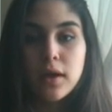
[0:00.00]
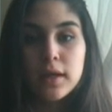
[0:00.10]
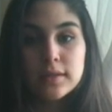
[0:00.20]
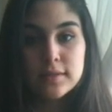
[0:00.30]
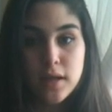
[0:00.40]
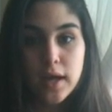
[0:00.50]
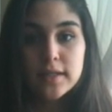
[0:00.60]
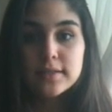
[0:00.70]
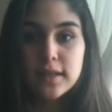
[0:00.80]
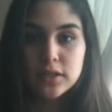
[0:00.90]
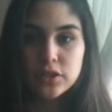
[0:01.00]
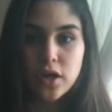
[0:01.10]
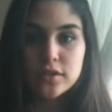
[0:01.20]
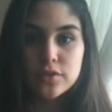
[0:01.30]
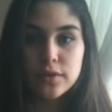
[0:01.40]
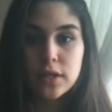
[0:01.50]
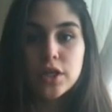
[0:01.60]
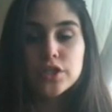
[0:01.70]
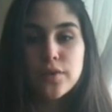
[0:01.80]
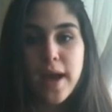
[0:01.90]
in science and industry
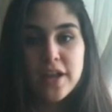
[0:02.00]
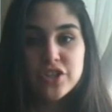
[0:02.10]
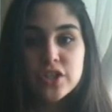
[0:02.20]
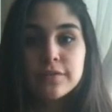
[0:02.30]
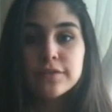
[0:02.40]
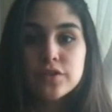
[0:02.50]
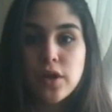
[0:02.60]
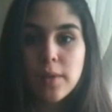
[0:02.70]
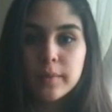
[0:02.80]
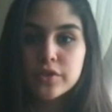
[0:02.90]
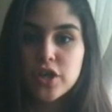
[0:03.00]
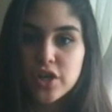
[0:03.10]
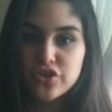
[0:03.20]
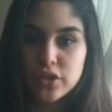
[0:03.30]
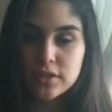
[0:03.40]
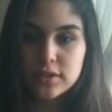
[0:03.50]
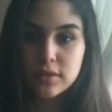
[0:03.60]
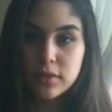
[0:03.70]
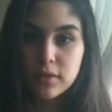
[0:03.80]
to achieve desirable changes.